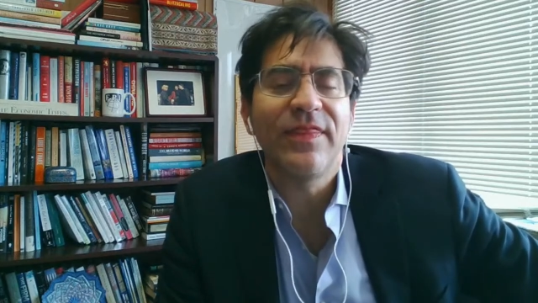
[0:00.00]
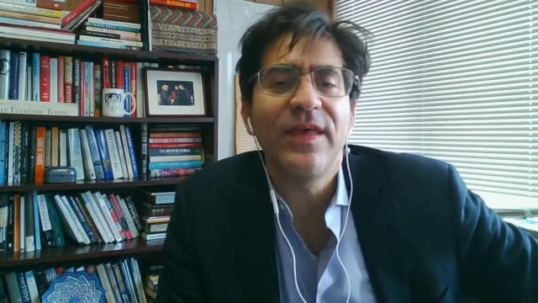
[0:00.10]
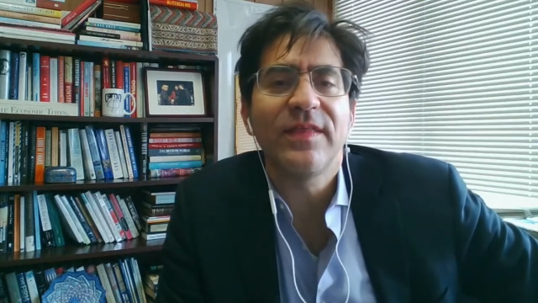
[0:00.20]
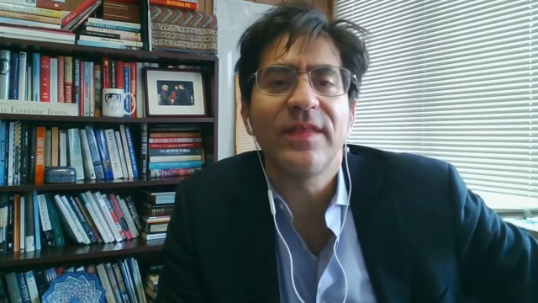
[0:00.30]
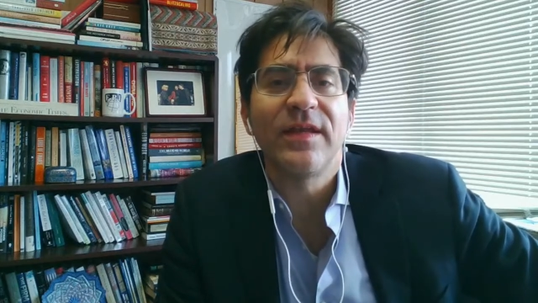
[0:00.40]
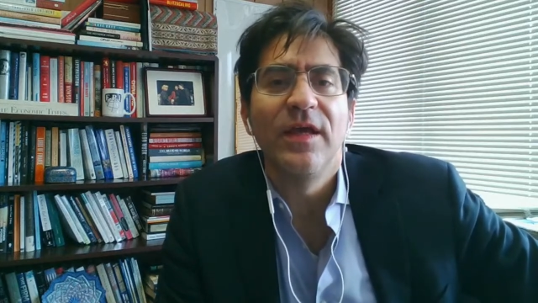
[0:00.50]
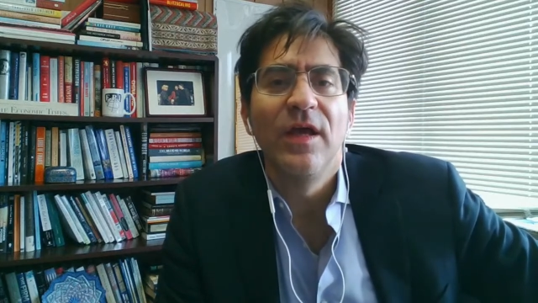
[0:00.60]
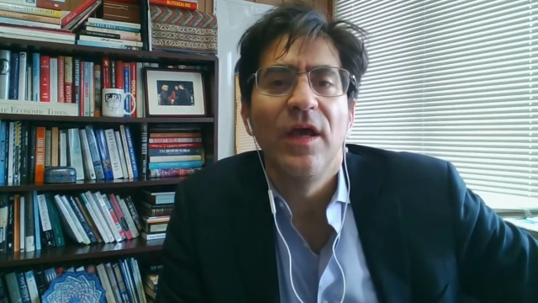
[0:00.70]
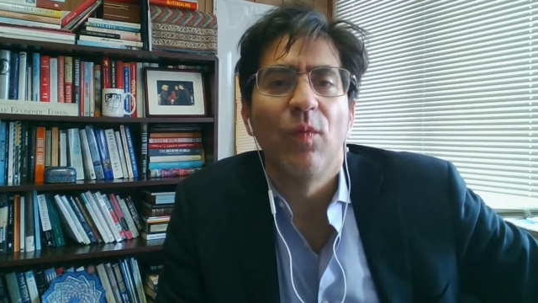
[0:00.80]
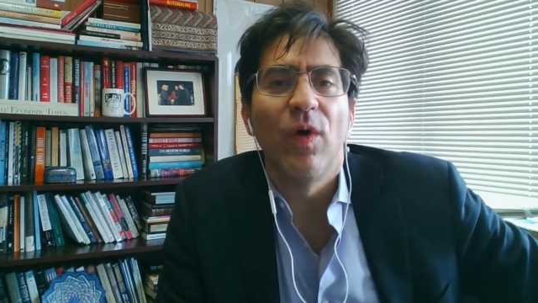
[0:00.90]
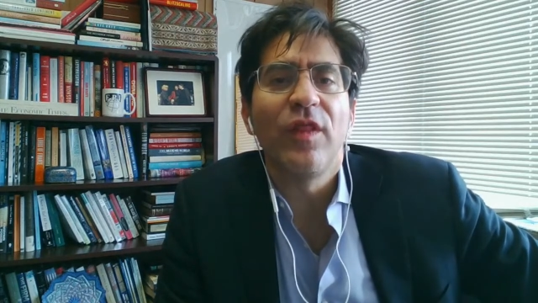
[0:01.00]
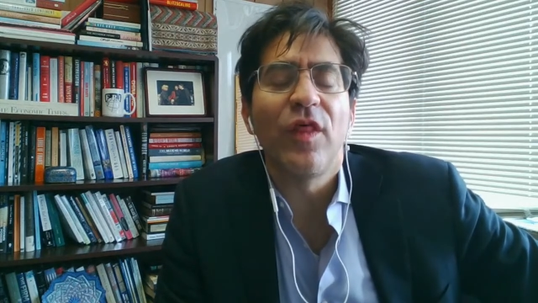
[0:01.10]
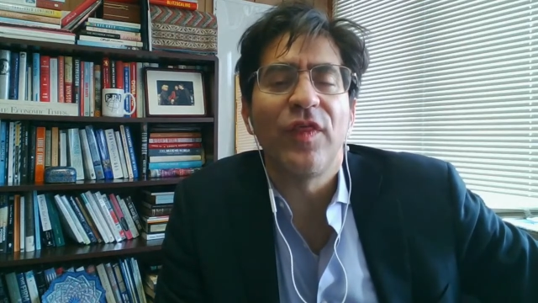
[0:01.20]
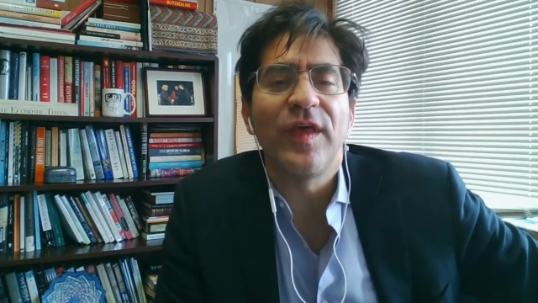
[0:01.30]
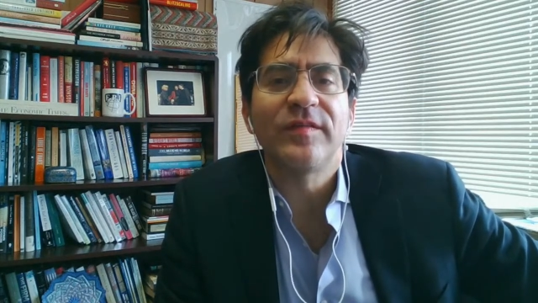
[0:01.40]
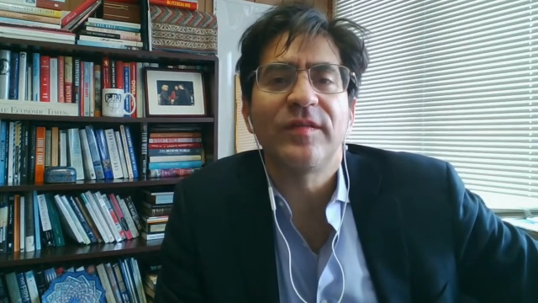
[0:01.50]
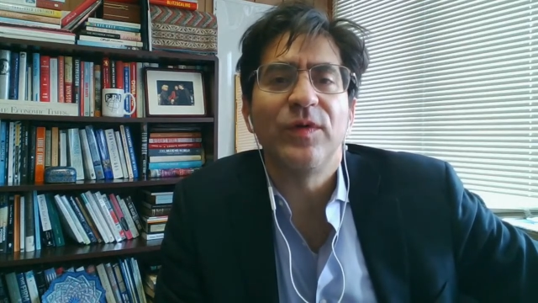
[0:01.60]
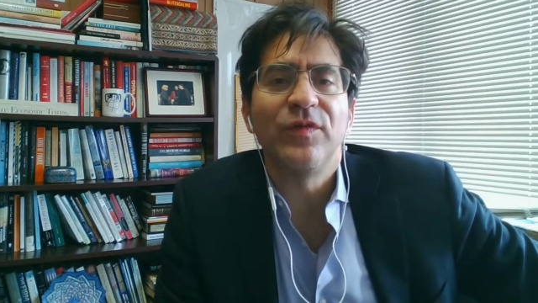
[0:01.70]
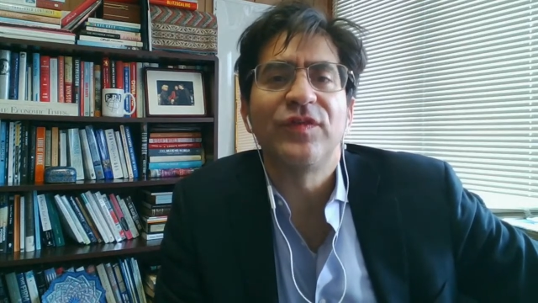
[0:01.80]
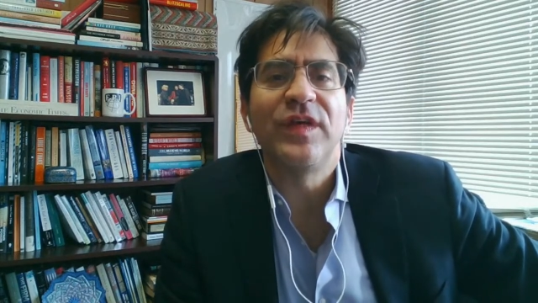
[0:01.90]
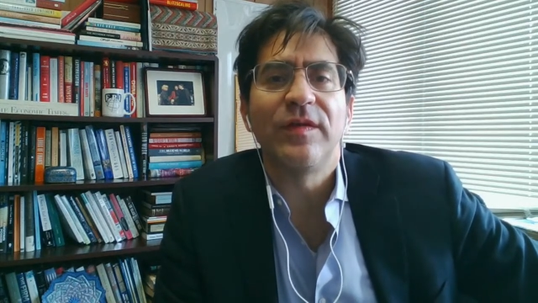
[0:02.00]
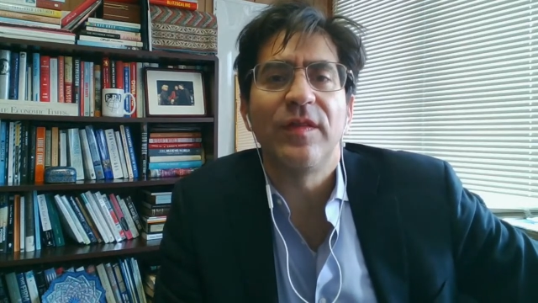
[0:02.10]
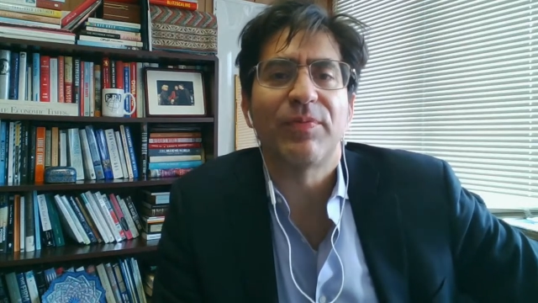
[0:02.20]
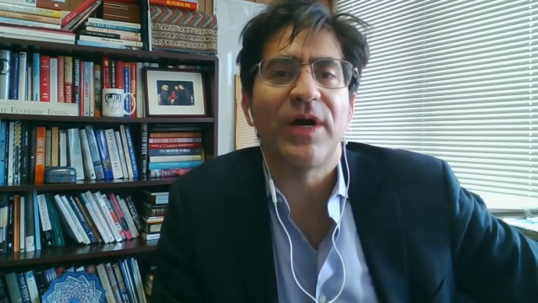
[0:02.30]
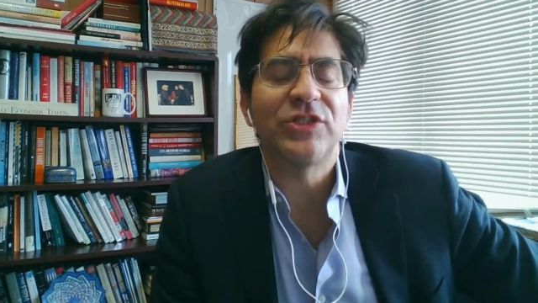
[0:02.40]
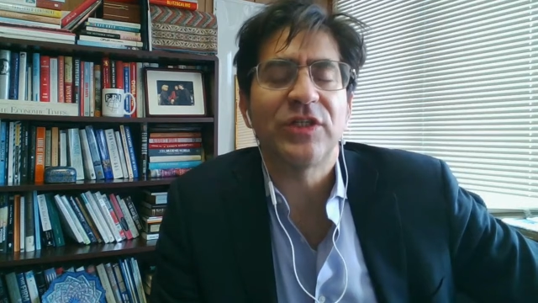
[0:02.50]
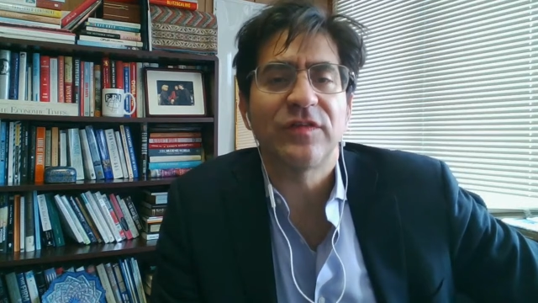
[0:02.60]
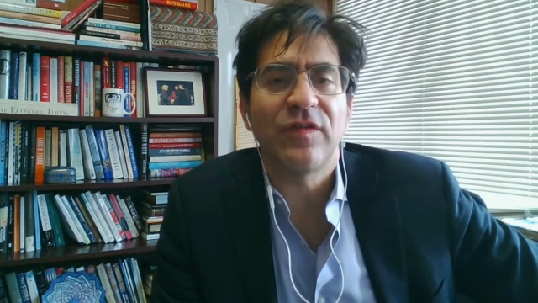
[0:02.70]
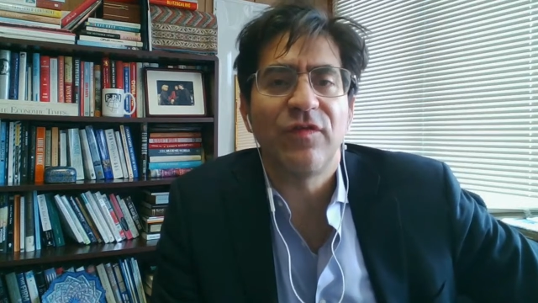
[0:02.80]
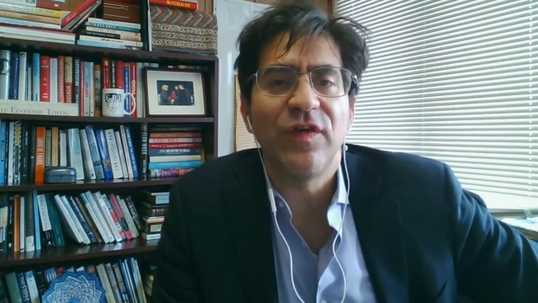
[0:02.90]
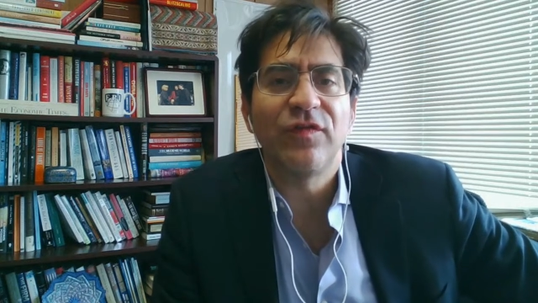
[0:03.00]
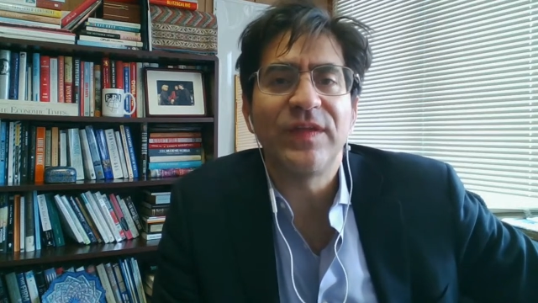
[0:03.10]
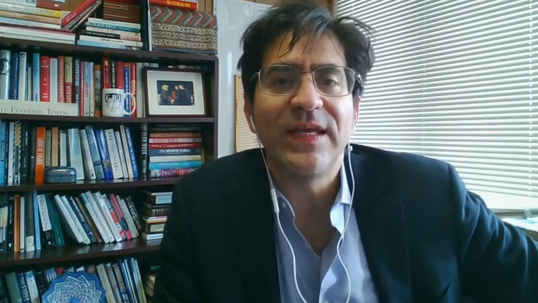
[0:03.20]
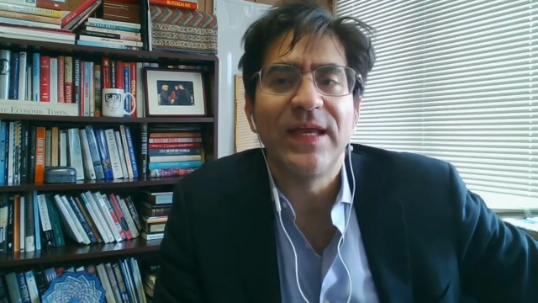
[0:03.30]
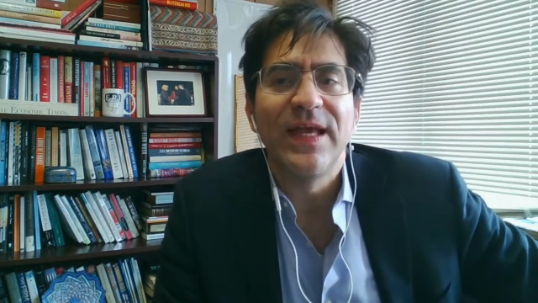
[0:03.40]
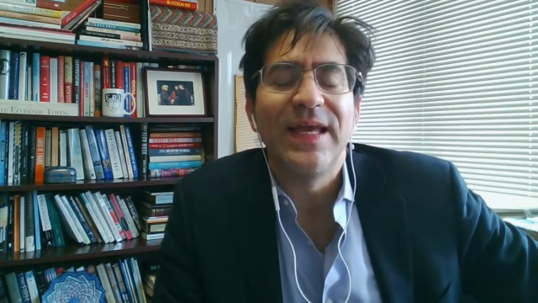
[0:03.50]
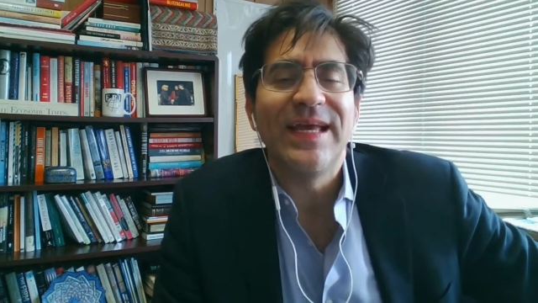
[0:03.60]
I think that one of the things that we've seen in the projects of the 50